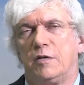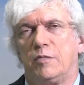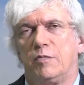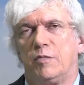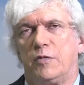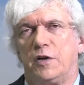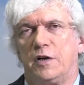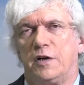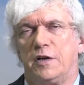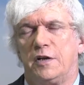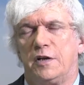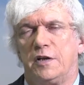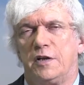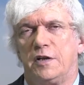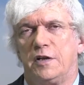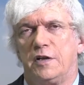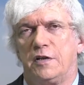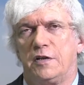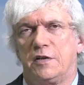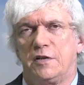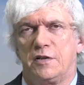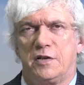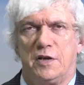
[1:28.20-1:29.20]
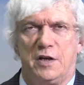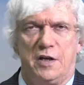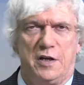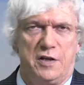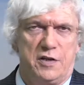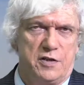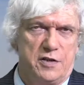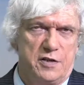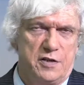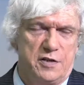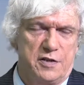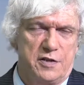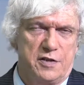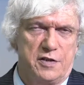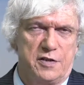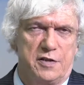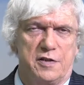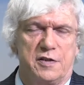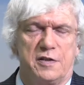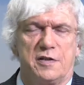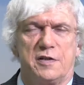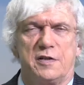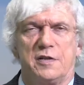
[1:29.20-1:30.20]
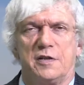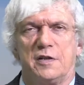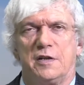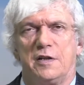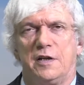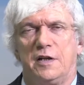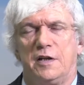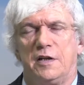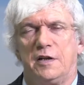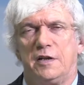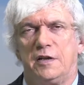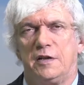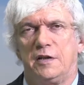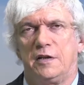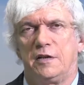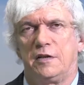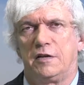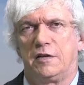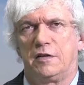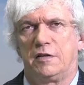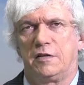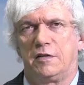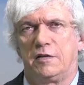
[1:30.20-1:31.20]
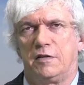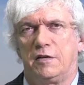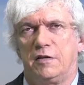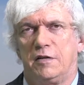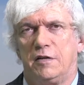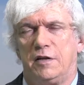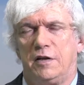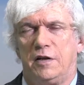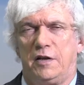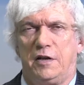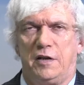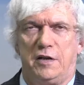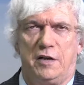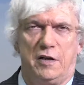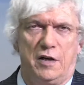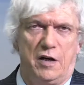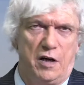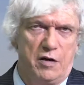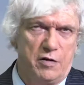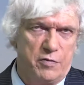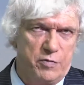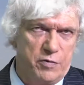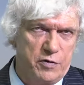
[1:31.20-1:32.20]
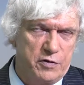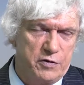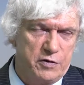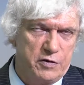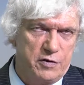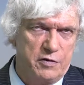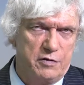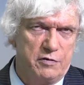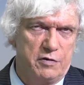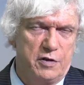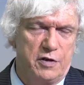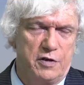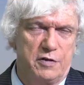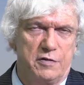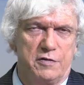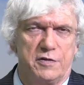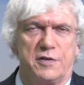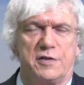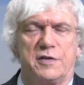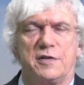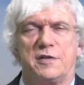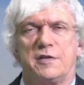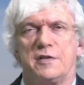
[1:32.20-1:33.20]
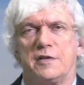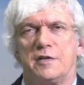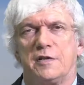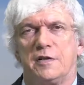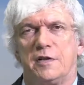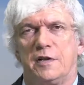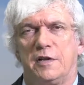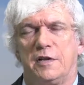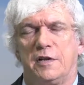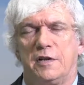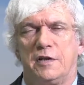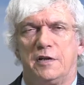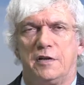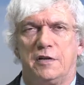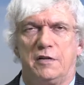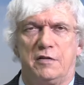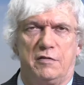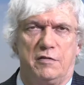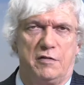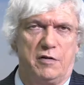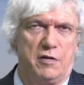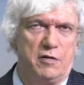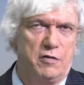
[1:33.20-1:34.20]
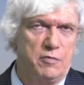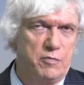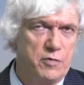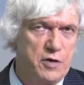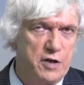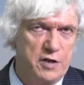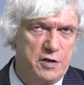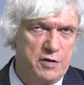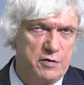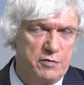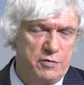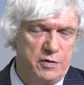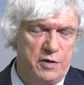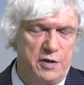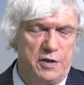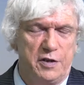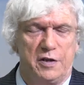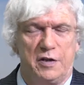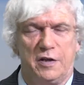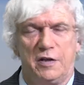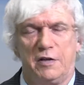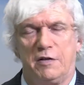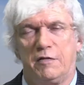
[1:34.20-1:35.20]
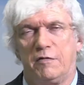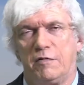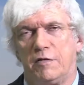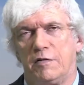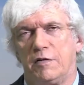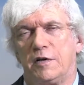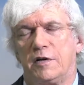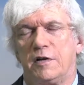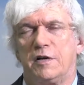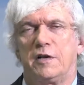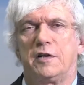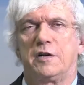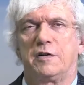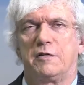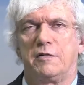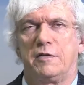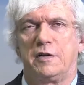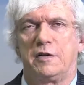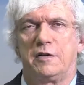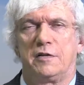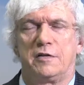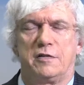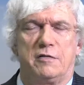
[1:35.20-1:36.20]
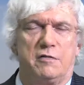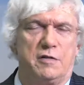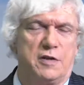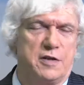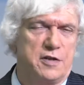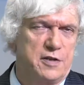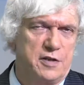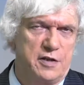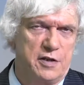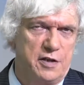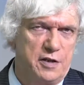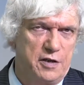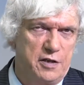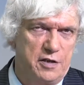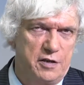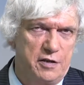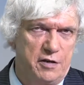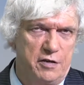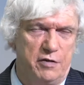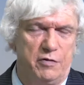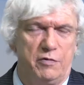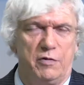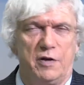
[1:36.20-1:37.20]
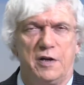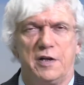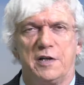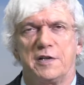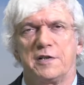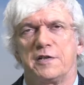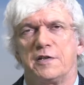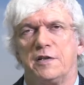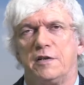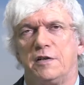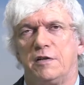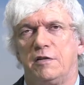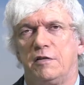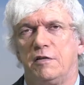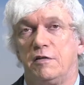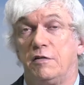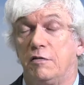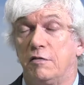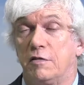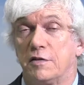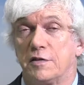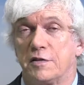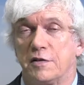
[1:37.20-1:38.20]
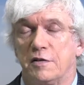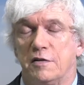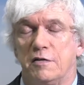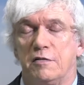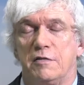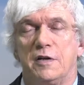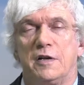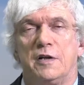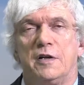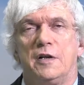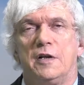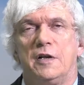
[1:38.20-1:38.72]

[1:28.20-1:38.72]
by changes in the output growth in the home country and the foreign country, so let's say in the US and in the Eurozone,